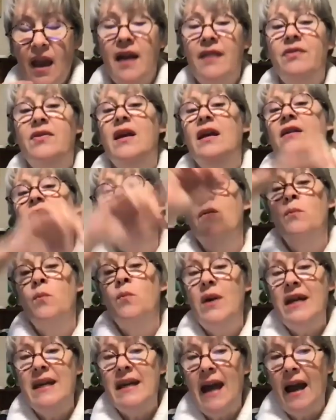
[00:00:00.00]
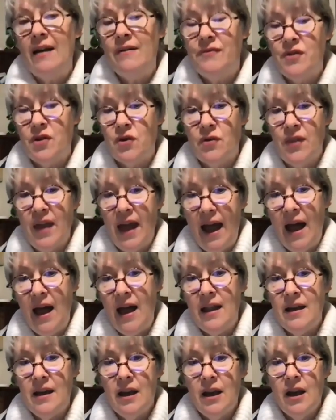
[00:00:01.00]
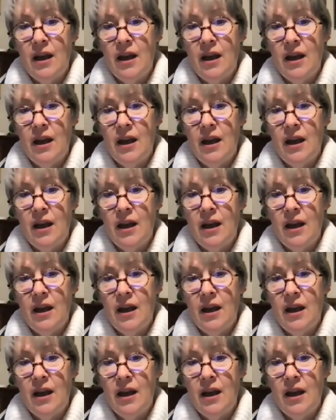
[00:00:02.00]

And then the week after that,